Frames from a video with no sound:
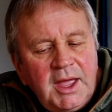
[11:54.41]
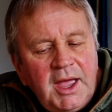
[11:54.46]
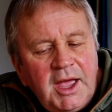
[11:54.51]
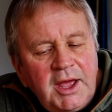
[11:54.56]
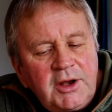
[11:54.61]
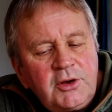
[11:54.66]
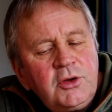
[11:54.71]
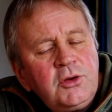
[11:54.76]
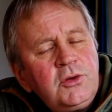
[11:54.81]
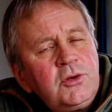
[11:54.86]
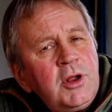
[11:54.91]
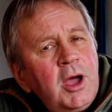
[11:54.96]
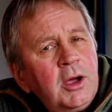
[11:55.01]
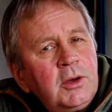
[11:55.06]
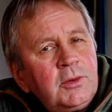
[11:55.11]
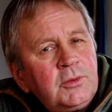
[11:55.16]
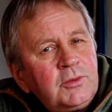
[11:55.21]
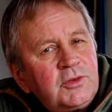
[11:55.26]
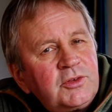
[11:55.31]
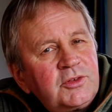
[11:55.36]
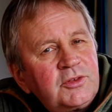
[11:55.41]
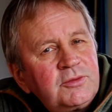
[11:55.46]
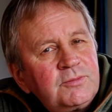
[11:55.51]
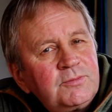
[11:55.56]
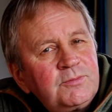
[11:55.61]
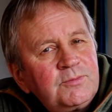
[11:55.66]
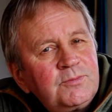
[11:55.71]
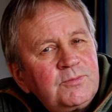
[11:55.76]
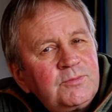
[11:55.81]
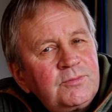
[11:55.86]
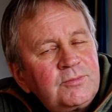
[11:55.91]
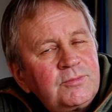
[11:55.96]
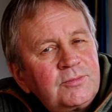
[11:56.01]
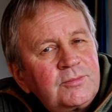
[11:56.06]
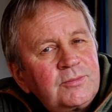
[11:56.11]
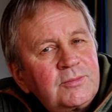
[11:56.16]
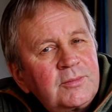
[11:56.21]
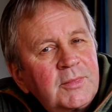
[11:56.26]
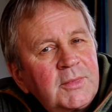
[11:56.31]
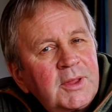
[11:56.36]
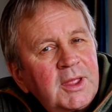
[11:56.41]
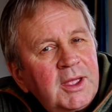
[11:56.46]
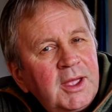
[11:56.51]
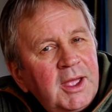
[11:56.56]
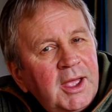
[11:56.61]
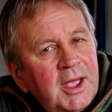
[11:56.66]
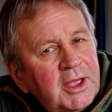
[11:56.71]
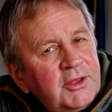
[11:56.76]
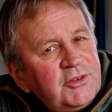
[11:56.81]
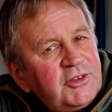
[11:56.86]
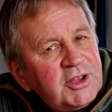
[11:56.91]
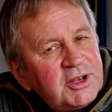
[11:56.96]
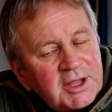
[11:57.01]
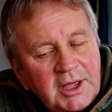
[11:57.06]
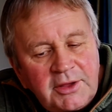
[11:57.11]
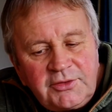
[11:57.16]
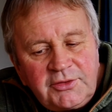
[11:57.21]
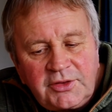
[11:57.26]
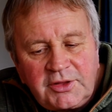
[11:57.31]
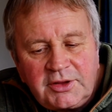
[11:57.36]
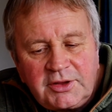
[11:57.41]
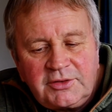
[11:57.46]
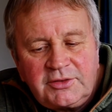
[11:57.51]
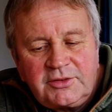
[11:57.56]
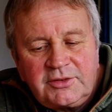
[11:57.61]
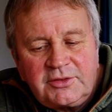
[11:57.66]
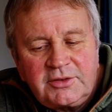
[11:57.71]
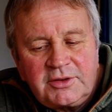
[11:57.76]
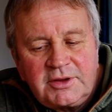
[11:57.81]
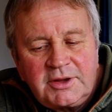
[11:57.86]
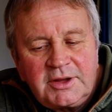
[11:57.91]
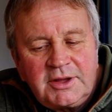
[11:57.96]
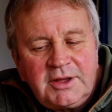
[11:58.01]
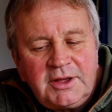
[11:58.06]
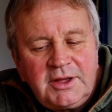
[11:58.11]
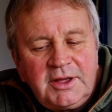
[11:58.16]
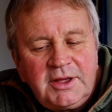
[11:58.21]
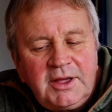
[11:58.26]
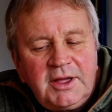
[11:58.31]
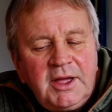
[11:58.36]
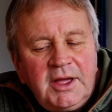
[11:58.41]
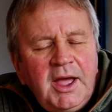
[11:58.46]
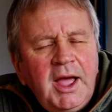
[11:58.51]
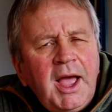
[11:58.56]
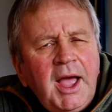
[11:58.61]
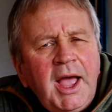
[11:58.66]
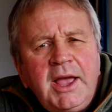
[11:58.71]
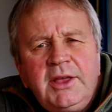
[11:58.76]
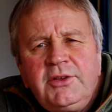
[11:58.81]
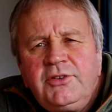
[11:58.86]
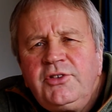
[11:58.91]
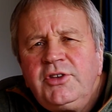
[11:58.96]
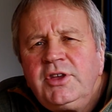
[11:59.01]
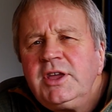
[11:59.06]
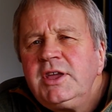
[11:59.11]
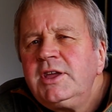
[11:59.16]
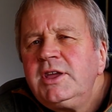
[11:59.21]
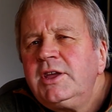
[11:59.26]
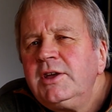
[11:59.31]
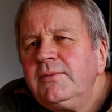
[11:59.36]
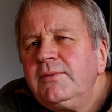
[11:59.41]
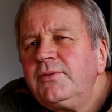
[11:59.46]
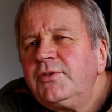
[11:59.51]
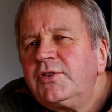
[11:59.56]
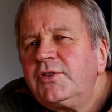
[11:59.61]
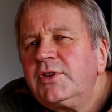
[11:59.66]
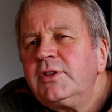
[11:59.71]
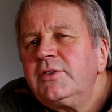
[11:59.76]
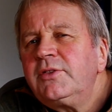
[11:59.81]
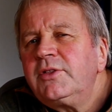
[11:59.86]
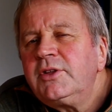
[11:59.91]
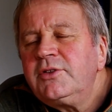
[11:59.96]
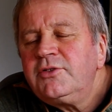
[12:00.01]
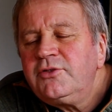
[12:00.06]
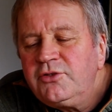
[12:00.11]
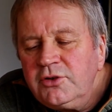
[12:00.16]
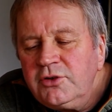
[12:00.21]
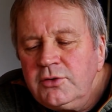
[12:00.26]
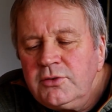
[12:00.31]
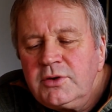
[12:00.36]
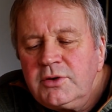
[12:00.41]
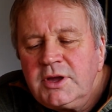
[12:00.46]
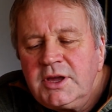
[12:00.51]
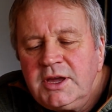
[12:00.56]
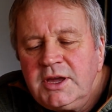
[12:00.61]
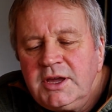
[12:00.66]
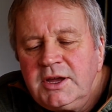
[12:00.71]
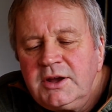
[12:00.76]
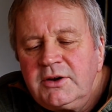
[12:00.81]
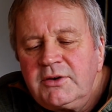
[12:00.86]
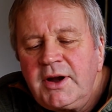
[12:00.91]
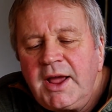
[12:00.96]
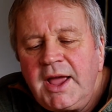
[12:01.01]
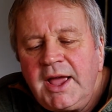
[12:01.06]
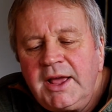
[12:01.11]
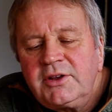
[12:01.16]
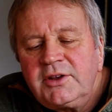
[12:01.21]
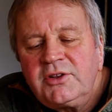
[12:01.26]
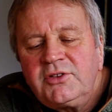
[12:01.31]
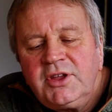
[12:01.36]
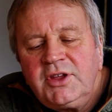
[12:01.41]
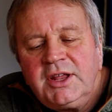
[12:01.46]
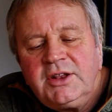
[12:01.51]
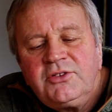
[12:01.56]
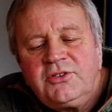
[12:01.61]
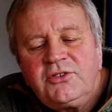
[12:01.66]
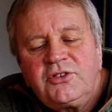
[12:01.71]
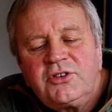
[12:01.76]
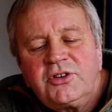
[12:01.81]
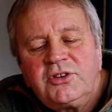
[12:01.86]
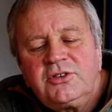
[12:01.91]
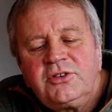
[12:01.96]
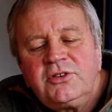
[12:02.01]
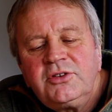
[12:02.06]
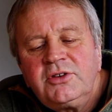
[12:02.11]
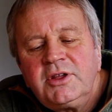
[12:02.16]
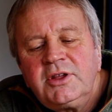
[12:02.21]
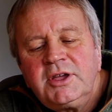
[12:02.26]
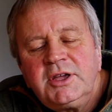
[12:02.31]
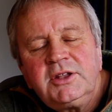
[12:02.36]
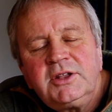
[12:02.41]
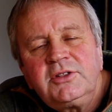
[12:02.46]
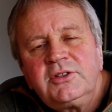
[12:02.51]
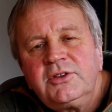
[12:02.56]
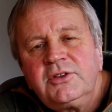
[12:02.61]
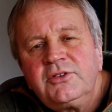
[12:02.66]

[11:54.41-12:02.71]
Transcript: And who knows, as he does this, as he gives it the due care and attention it